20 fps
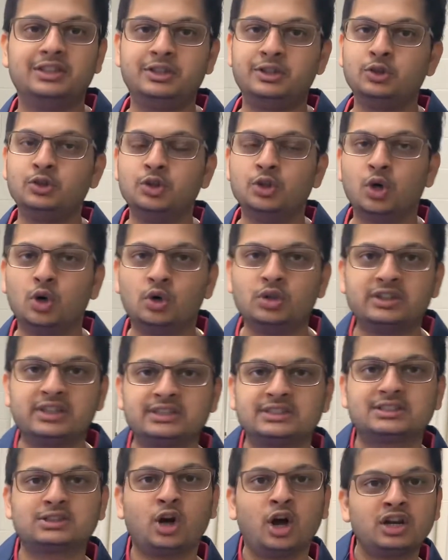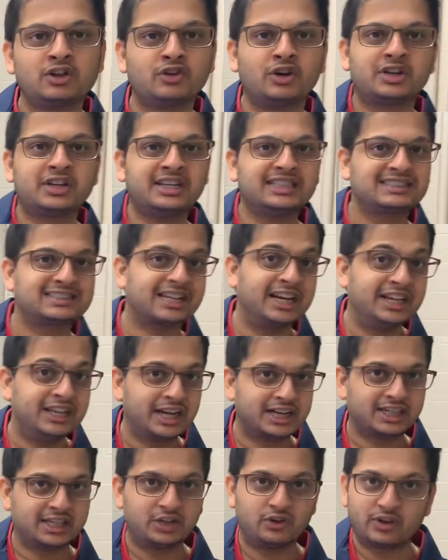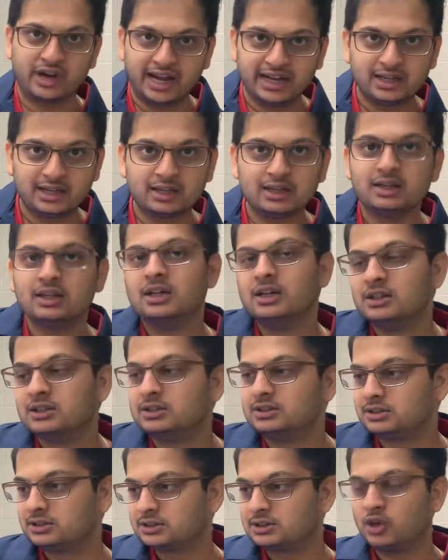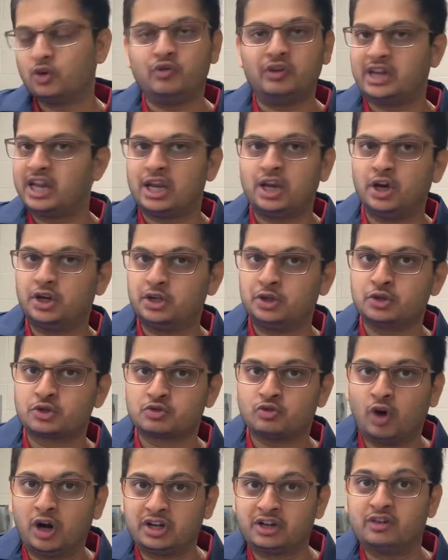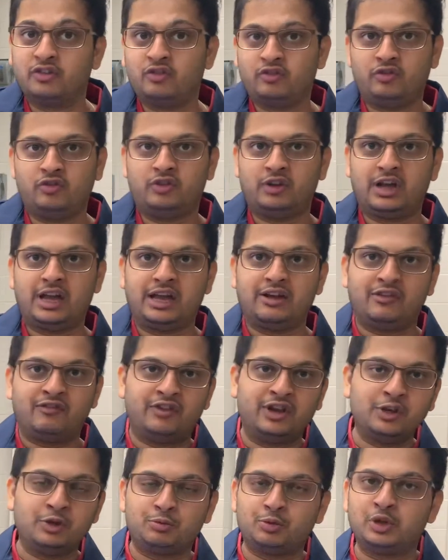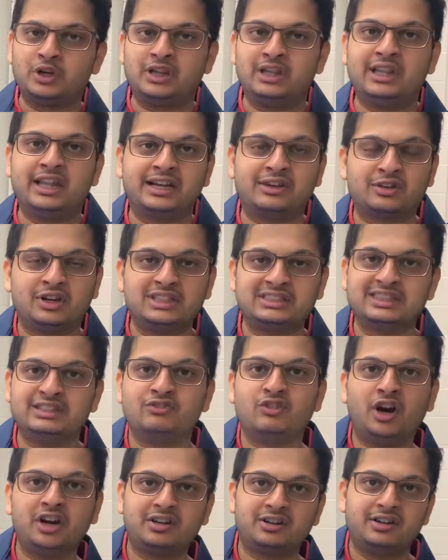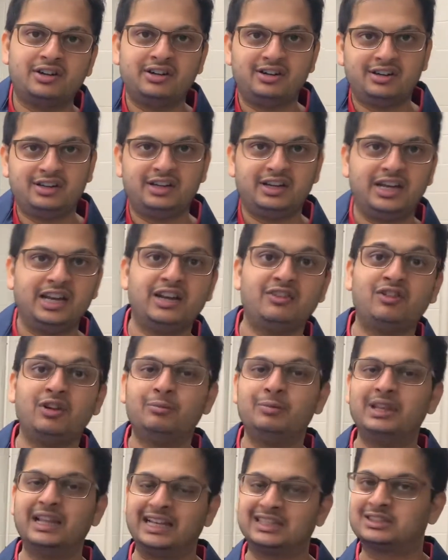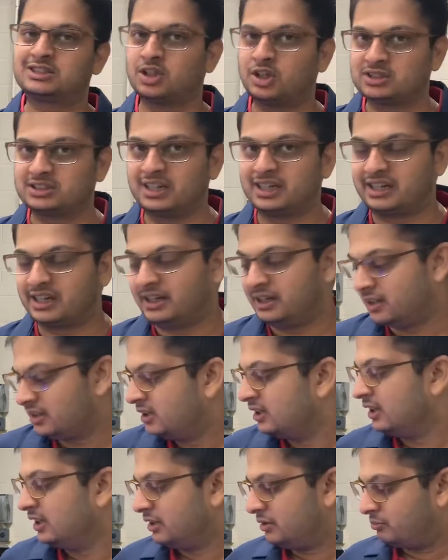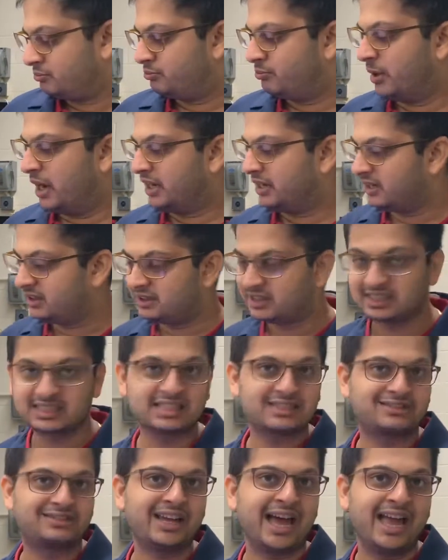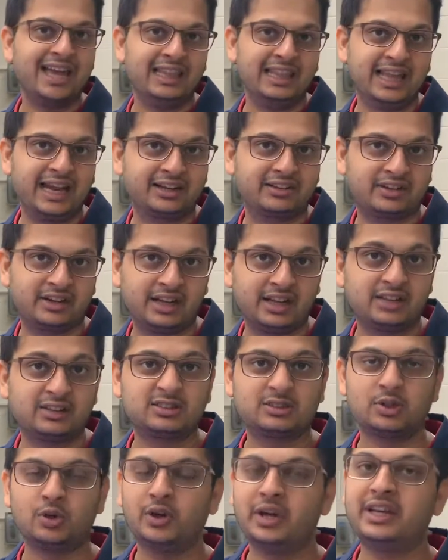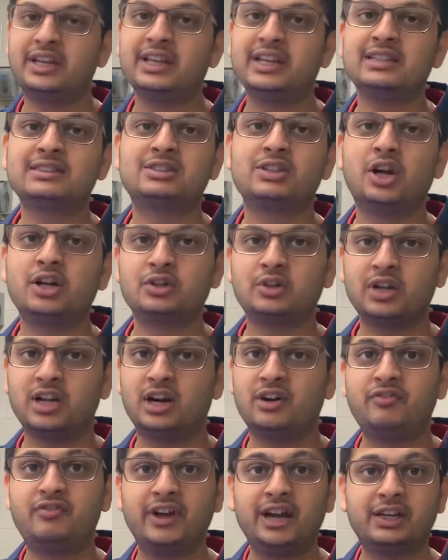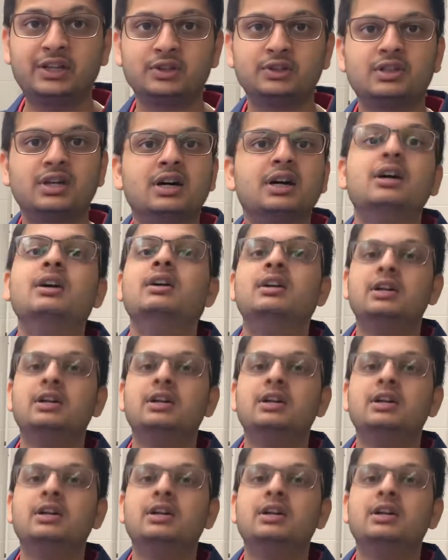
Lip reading: the salt water is conductive, right? So we cannot use water. When you put electrons in water, it will be like short circuit. But this is dielectric, so it is not going to affect to the